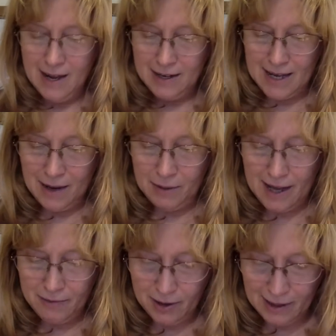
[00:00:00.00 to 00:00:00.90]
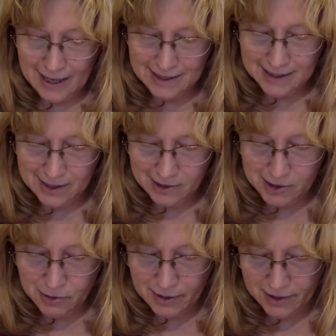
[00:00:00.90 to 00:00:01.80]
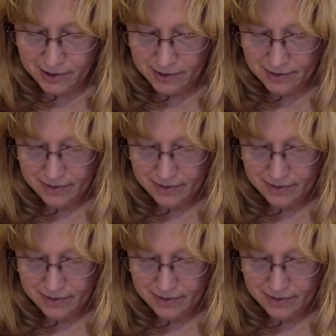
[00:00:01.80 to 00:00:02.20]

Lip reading: Now we have our last little critter.